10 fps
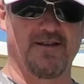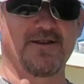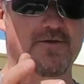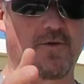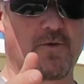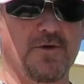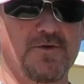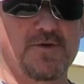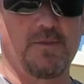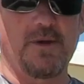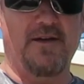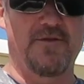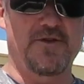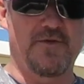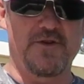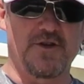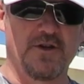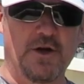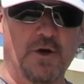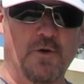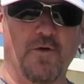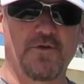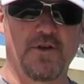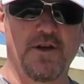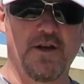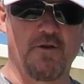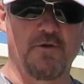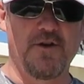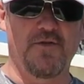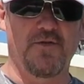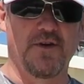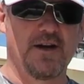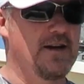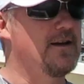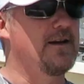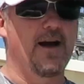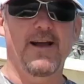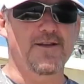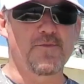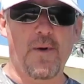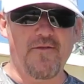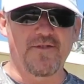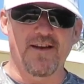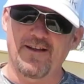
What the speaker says: Alright, so if you want to do some blackfish fishing off the reef, I got a spot for you.